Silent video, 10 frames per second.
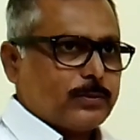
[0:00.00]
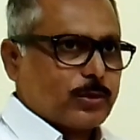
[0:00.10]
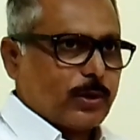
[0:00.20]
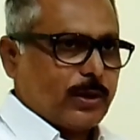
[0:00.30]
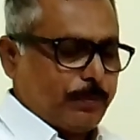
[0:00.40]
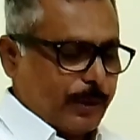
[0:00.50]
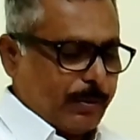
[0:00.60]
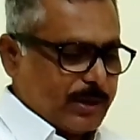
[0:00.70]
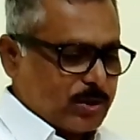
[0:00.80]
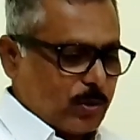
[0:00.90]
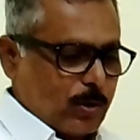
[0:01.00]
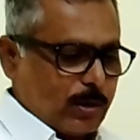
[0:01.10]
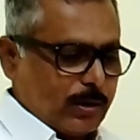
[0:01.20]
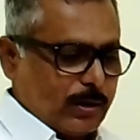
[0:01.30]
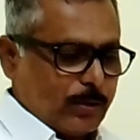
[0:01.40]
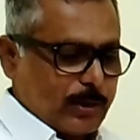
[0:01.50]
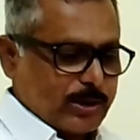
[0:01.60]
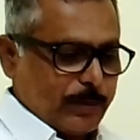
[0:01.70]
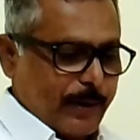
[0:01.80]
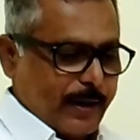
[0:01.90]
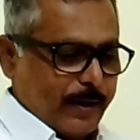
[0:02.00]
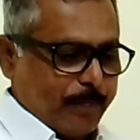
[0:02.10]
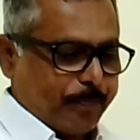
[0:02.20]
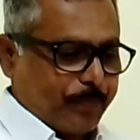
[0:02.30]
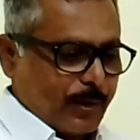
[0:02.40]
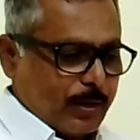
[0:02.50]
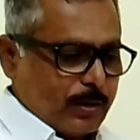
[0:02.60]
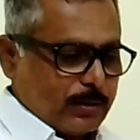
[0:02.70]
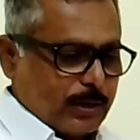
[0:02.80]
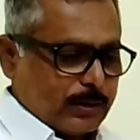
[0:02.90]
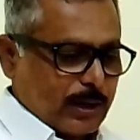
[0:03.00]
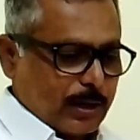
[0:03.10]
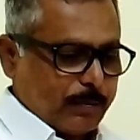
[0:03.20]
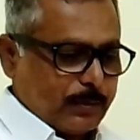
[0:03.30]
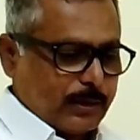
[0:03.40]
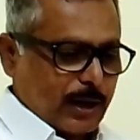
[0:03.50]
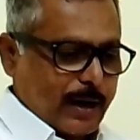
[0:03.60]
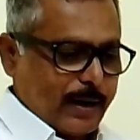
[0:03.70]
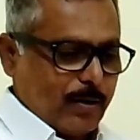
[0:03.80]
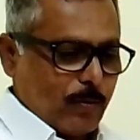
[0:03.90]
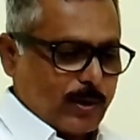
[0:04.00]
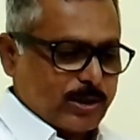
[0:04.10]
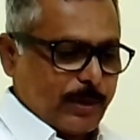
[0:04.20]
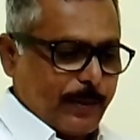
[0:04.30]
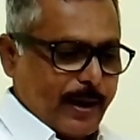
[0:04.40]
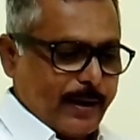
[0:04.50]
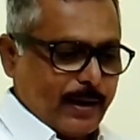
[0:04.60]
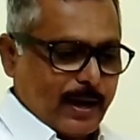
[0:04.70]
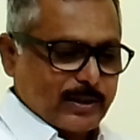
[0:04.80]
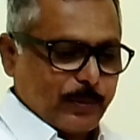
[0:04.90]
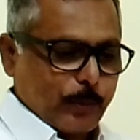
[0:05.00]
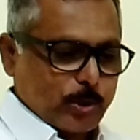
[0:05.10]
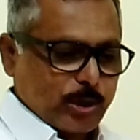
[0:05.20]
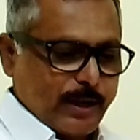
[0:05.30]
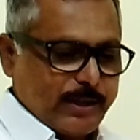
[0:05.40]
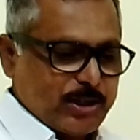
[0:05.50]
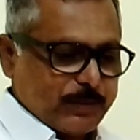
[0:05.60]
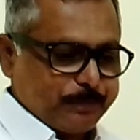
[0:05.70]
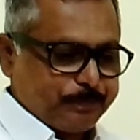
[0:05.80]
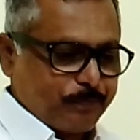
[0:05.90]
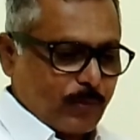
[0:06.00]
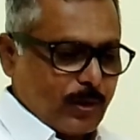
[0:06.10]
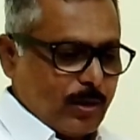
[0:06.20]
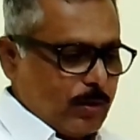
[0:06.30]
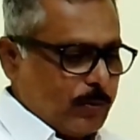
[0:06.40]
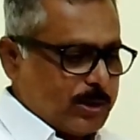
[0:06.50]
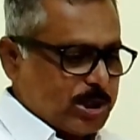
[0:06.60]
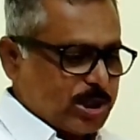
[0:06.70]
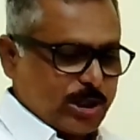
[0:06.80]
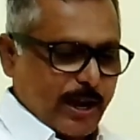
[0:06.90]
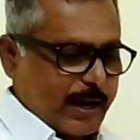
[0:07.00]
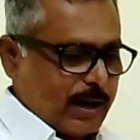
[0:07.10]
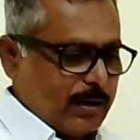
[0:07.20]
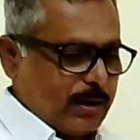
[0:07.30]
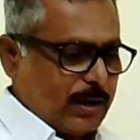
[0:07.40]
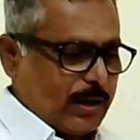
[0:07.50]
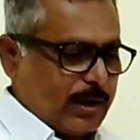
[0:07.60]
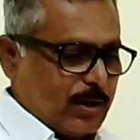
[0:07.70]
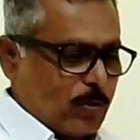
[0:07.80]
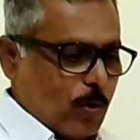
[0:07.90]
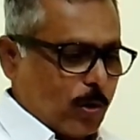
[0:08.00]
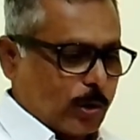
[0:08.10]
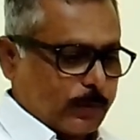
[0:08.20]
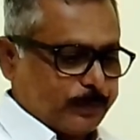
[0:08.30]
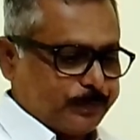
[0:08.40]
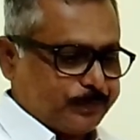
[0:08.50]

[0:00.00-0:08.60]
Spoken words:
So in previous code it was defined. The term trial was defined as the proceedings which is taken in a court,